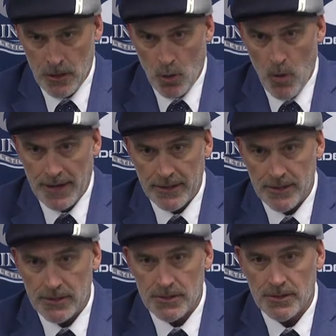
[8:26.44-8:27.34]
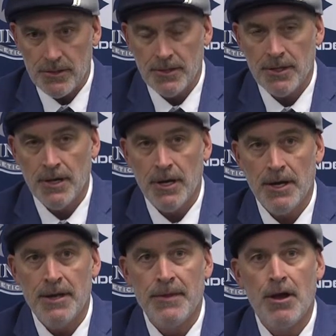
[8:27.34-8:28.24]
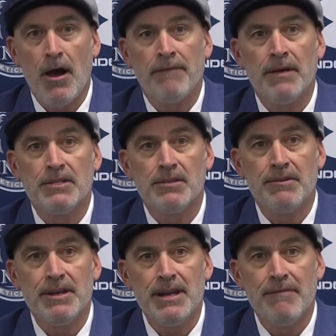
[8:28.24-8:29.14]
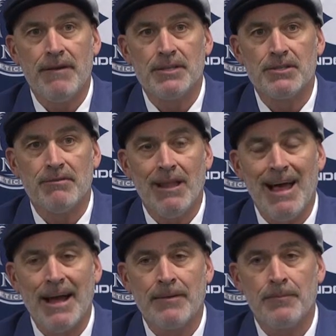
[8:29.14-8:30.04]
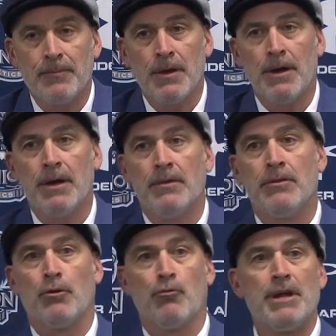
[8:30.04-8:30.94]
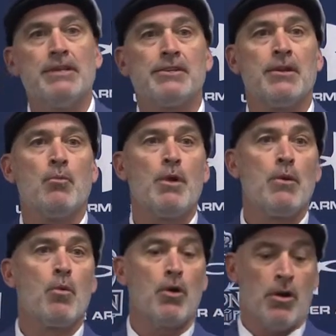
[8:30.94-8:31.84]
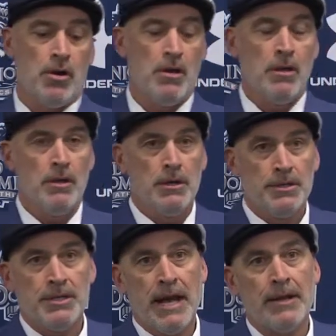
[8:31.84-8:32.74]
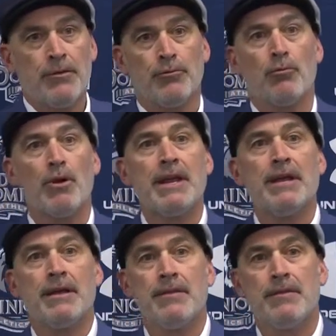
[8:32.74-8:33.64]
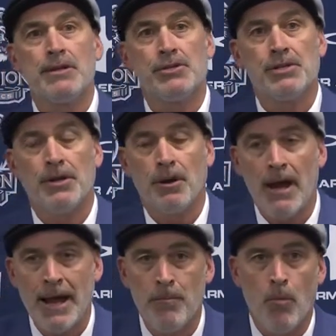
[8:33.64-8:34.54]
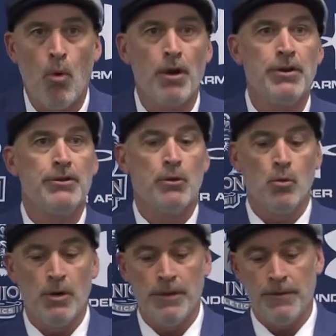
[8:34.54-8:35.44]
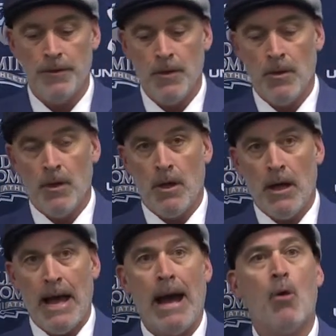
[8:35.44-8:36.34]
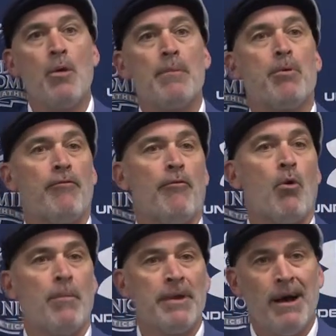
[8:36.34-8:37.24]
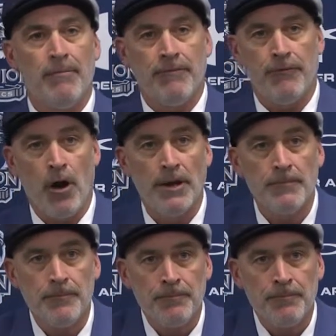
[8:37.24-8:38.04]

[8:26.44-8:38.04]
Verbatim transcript: quickness, uh, in the offensive and defensive line. Uh, the reason we were 10 and 3 this year had more to do with how we performed up front